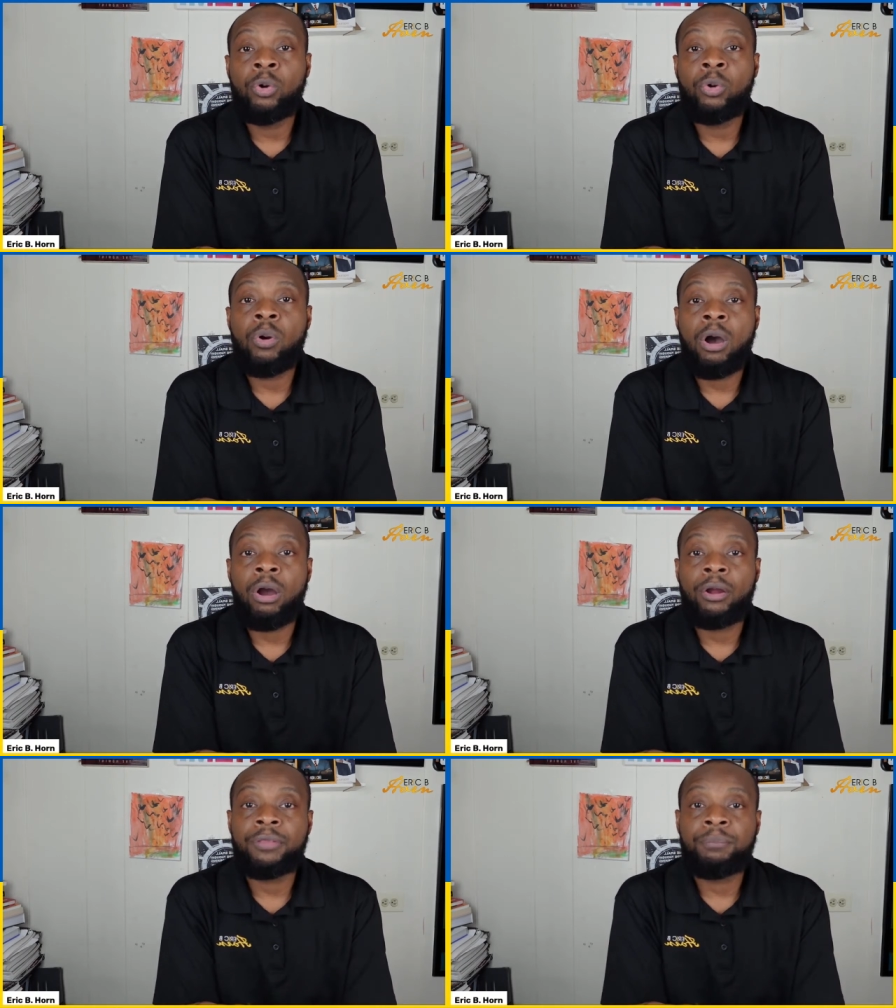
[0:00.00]
Who
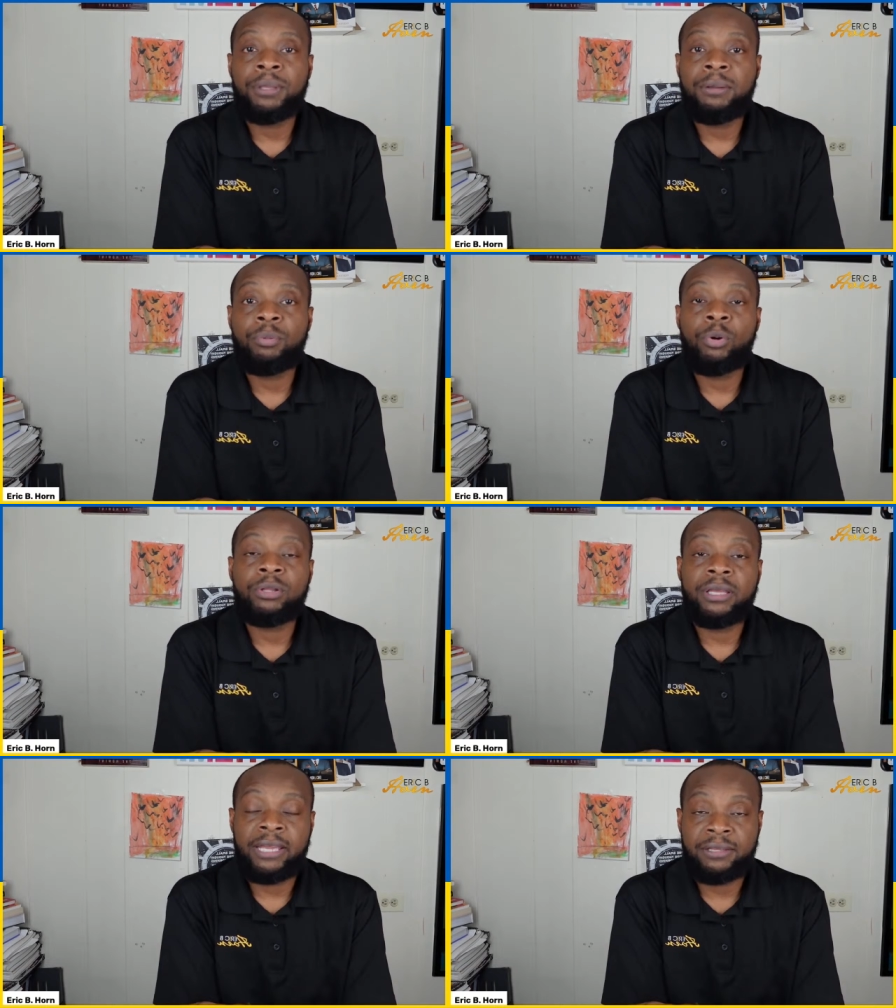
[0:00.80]
are the people
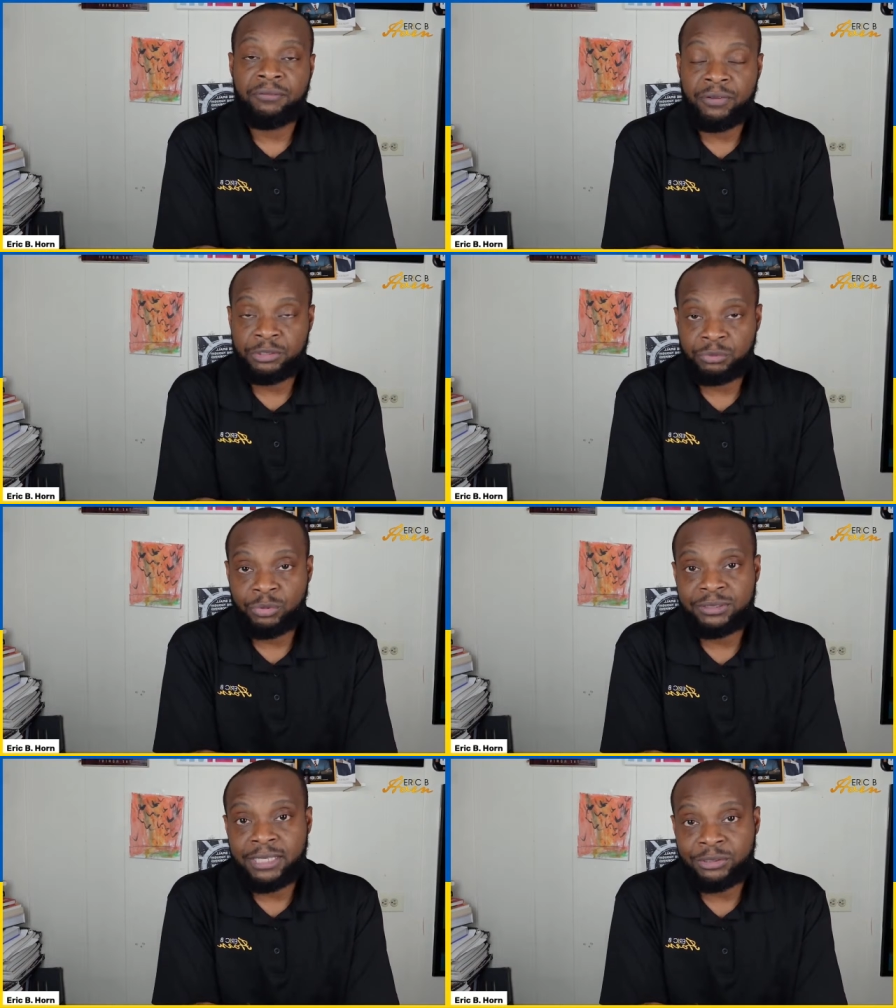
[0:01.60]
or the
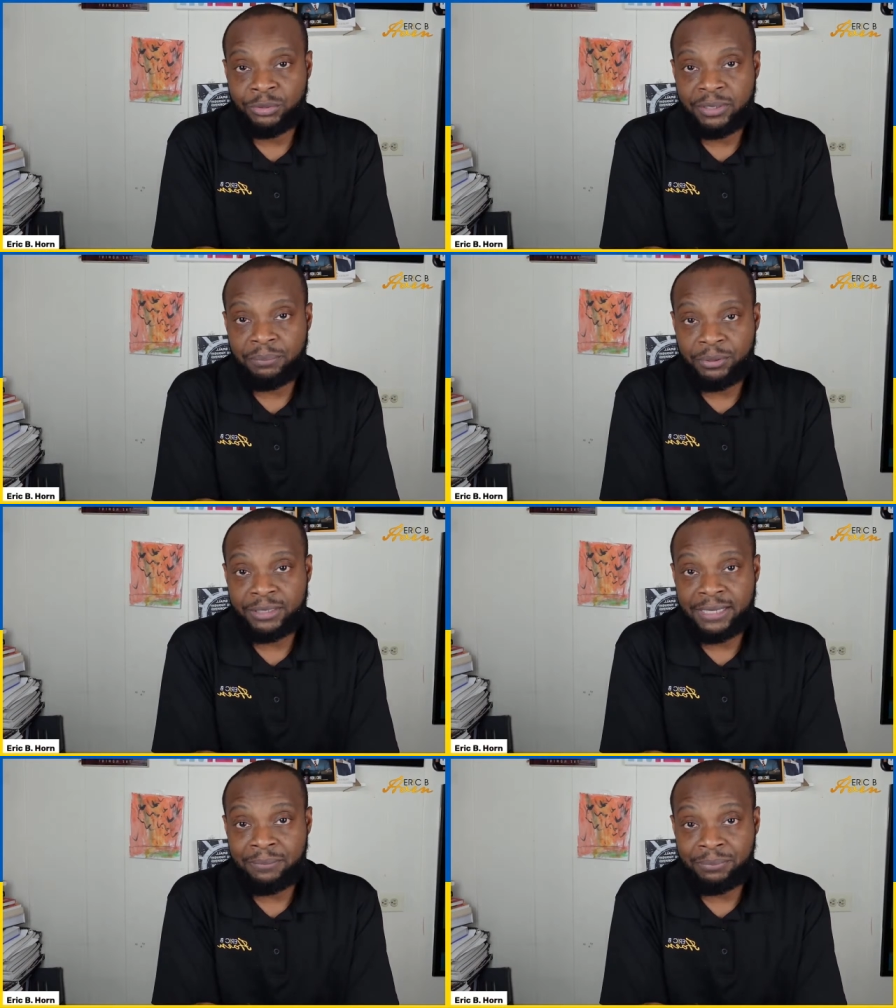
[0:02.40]
individuals that you can
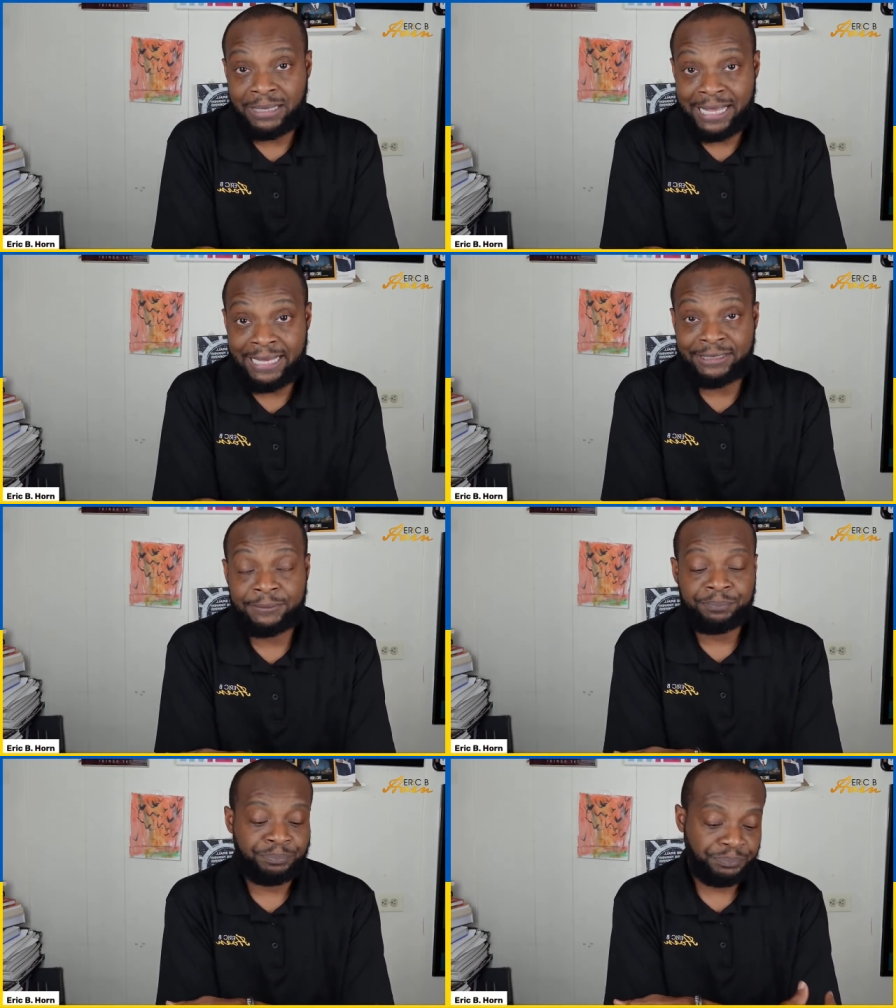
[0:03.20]
put in
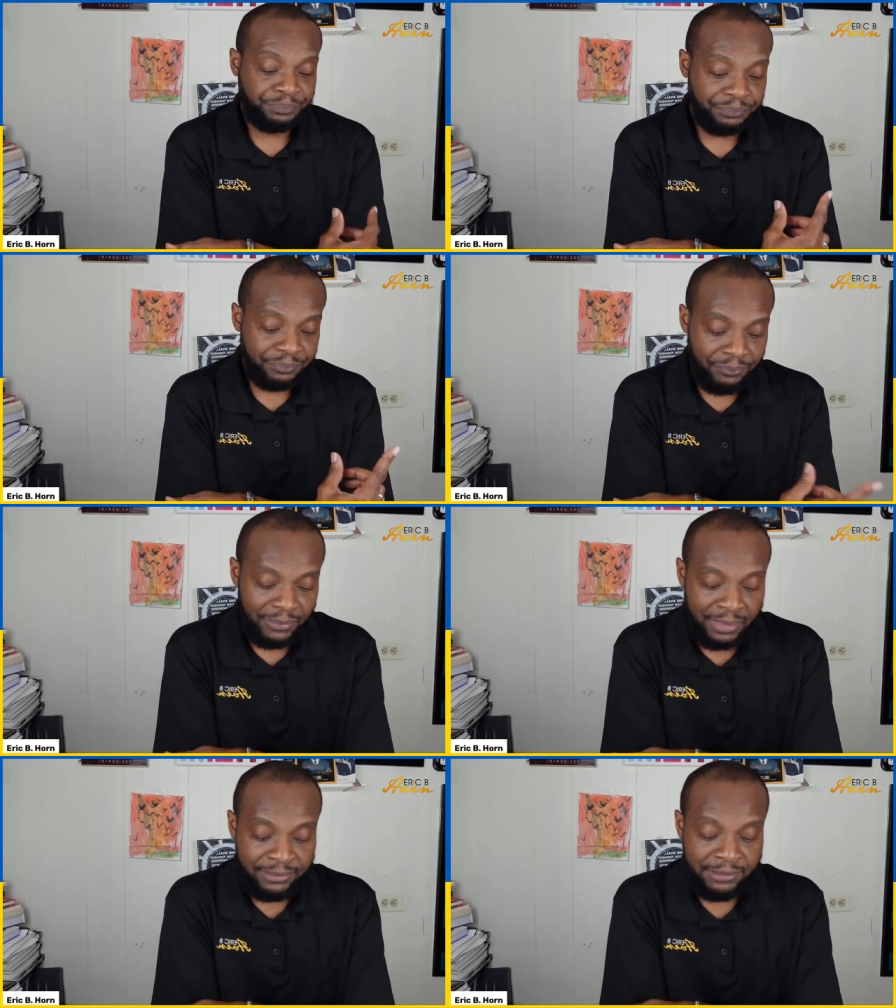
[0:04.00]
place
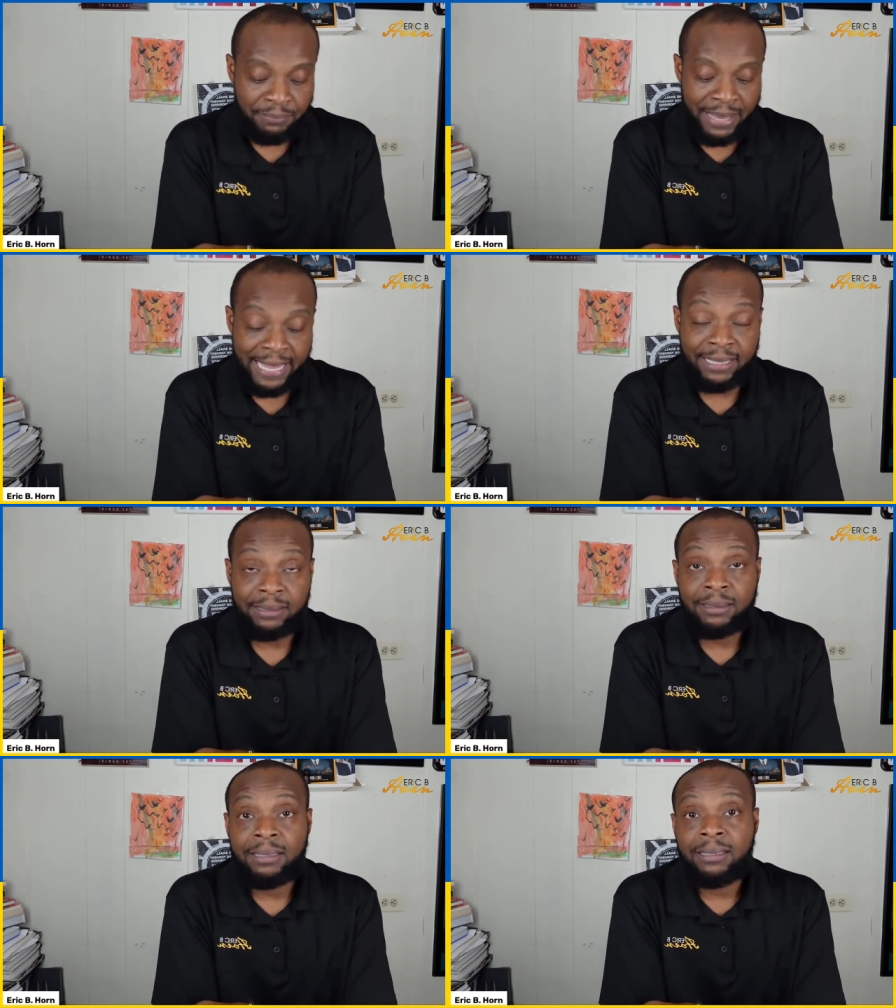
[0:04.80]
to
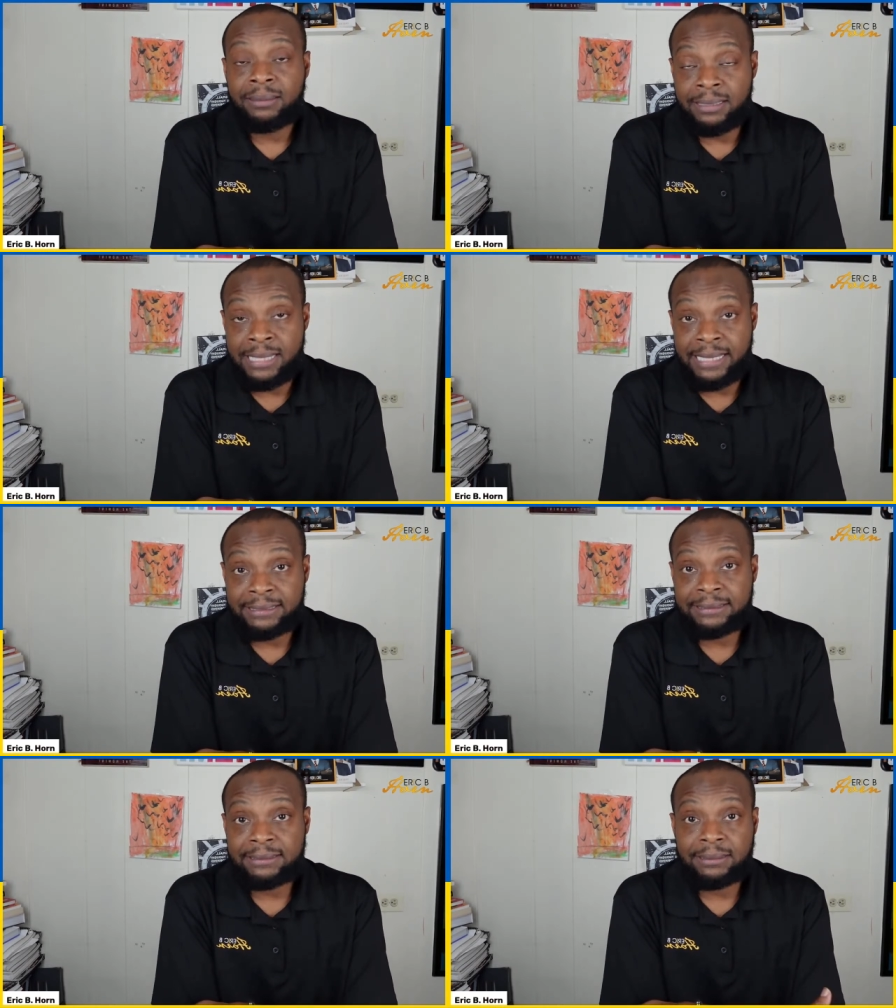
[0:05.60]
make
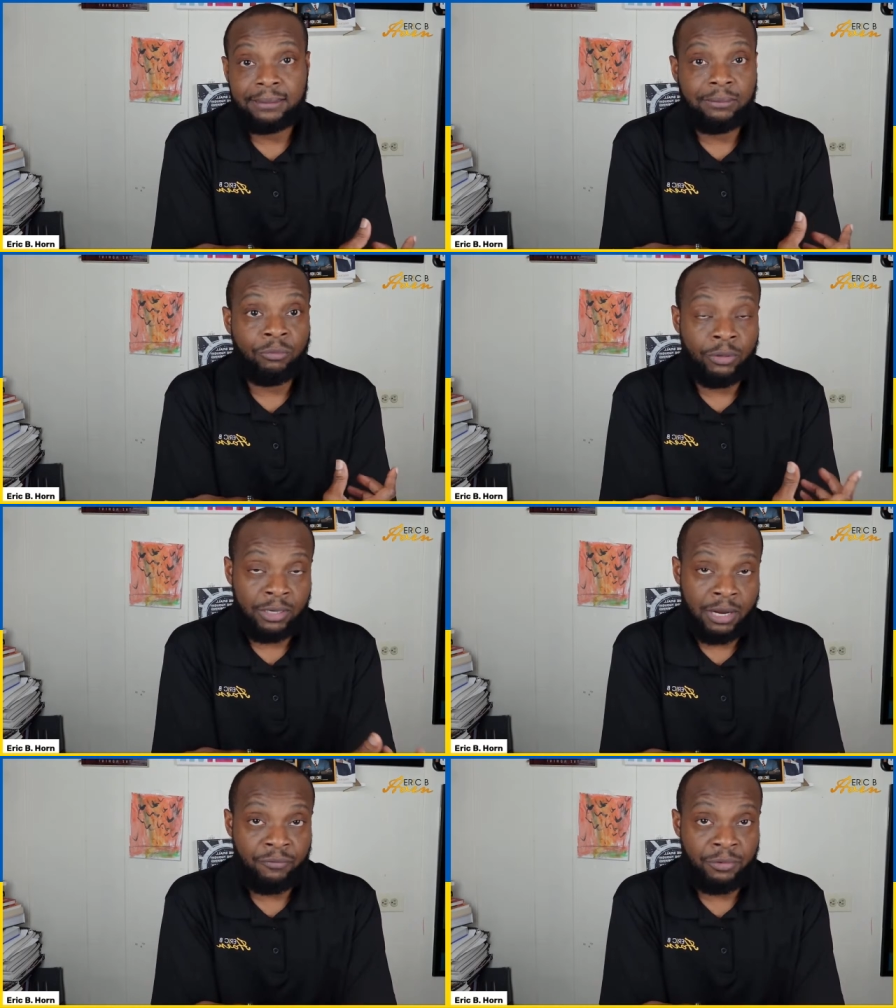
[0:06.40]
this
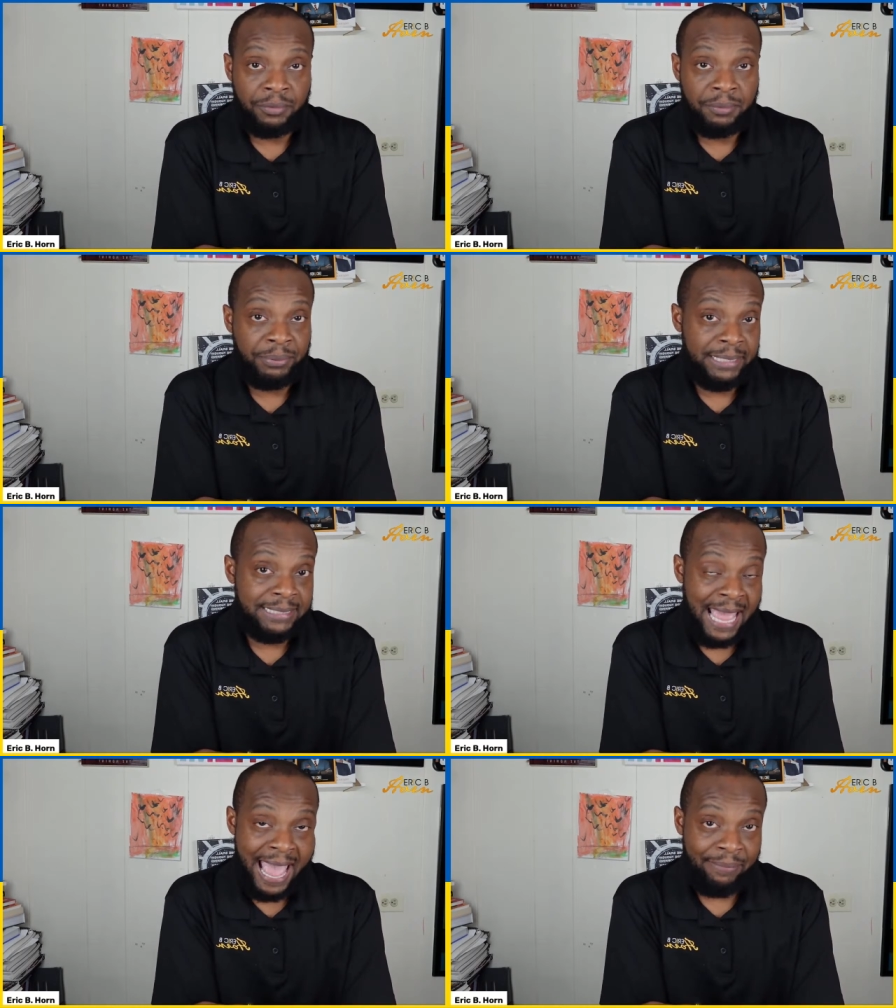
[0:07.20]
recovery
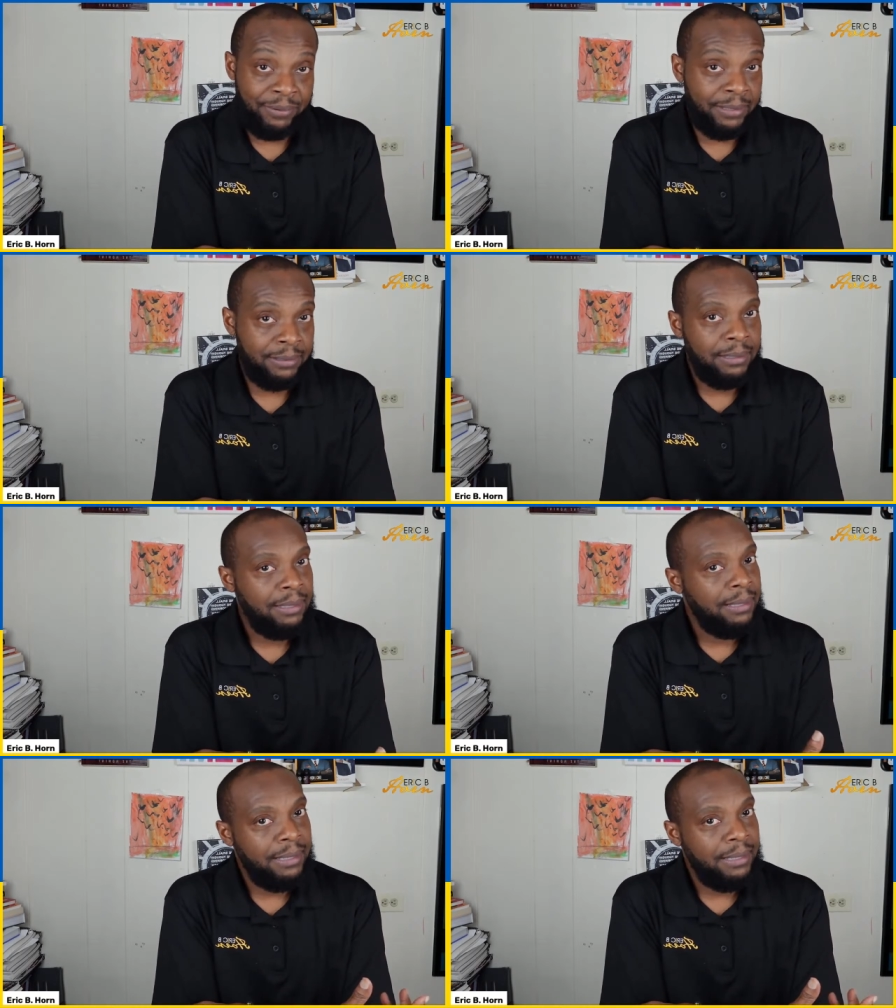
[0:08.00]
piece happen?